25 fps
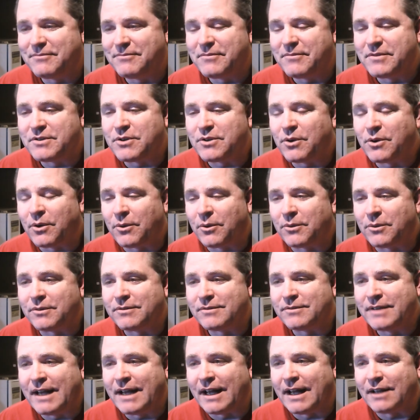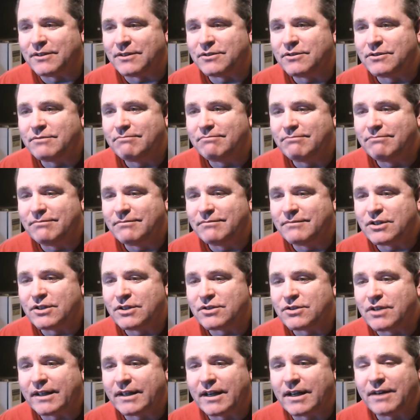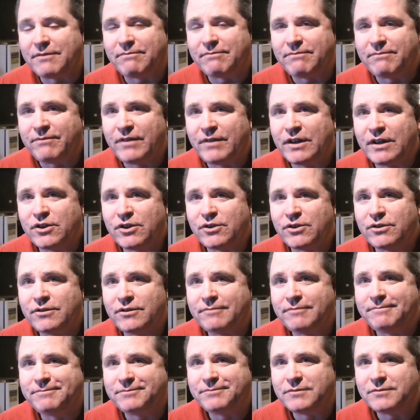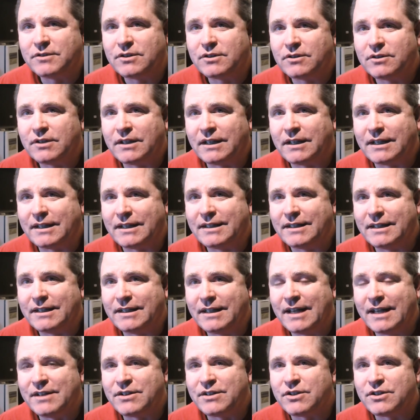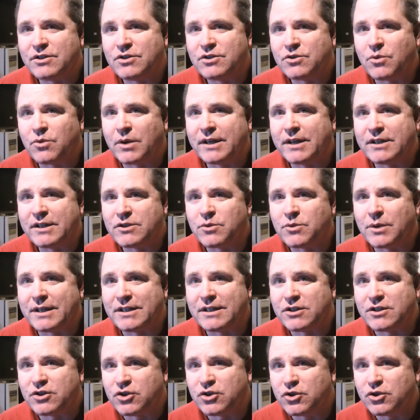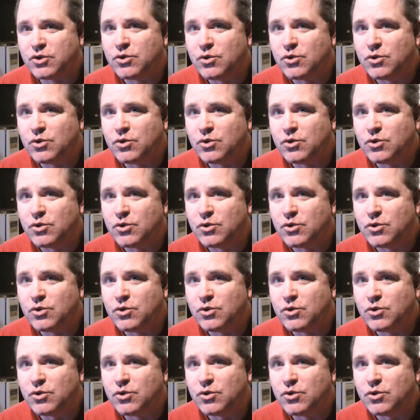so yeah, just like I figured uh, into 2022,